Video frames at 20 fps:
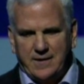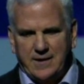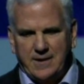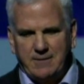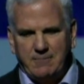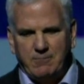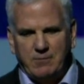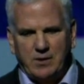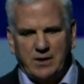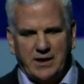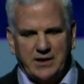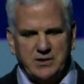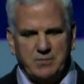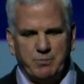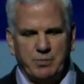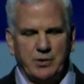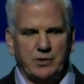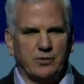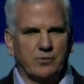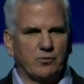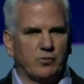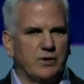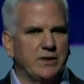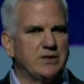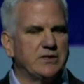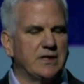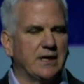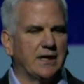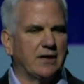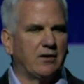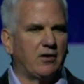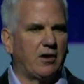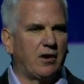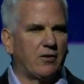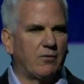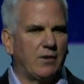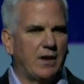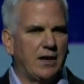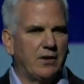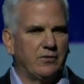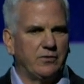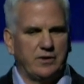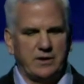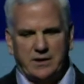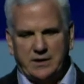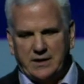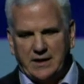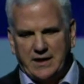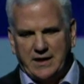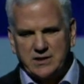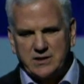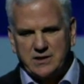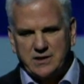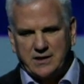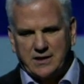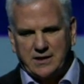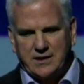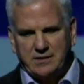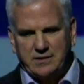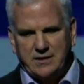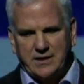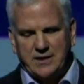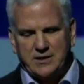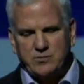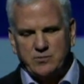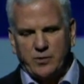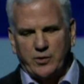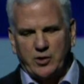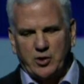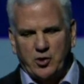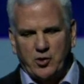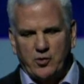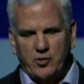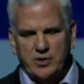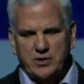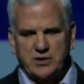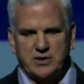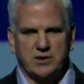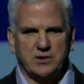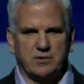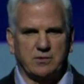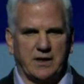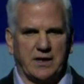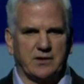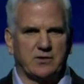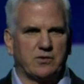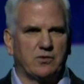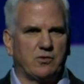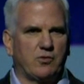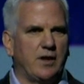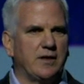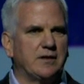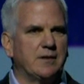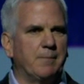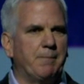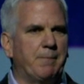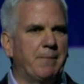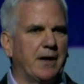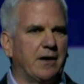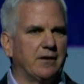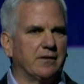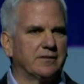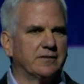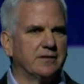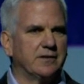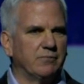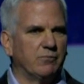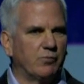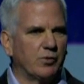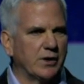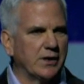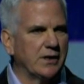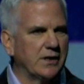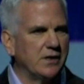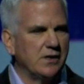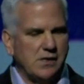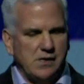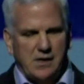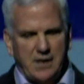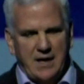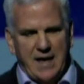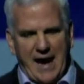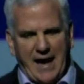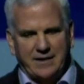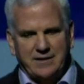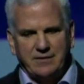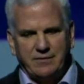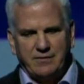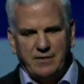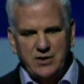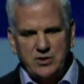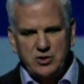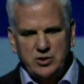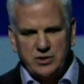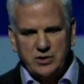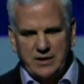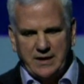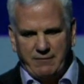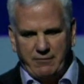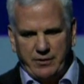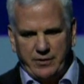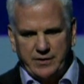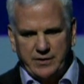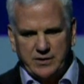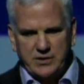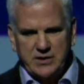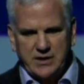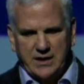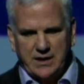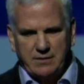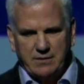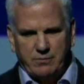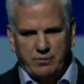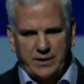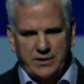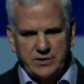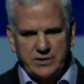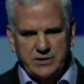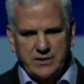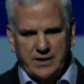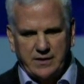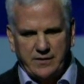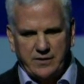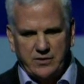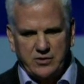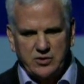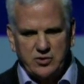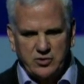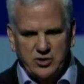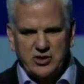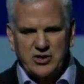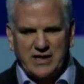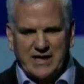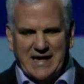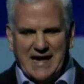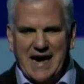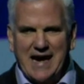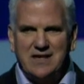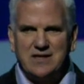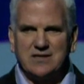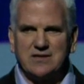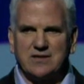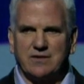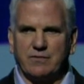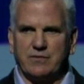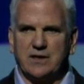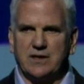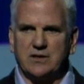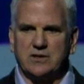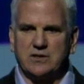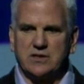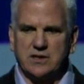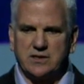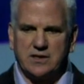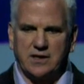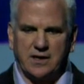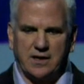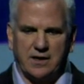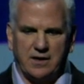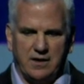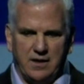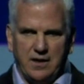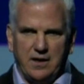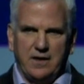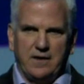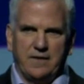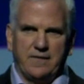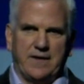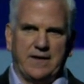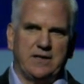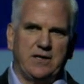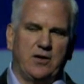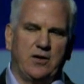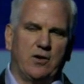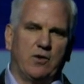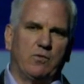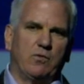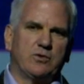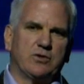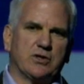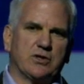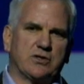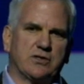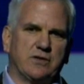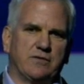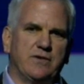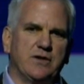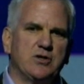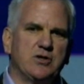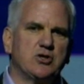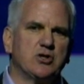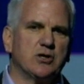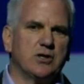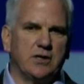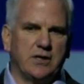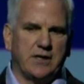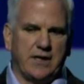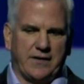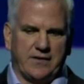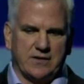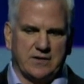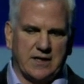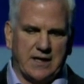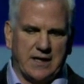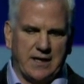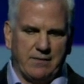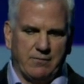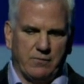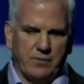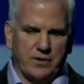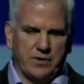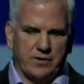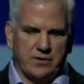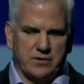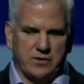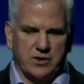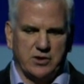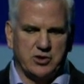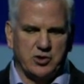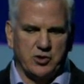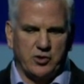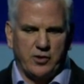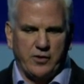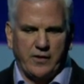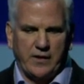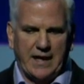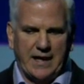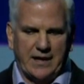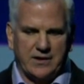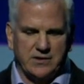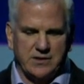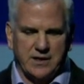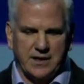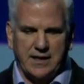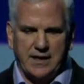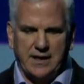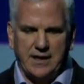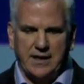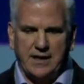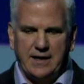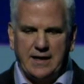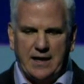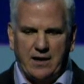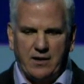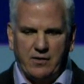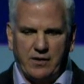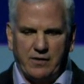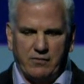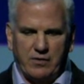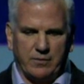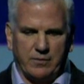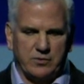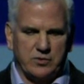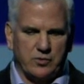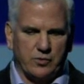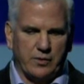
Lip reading: Let's build retail all around it. Let's where the chorus is, let's create the belt and bring activation to everything that's taking place down there. So just a cadence of things that were just a vision at the time, the turn of the last decade, and now have come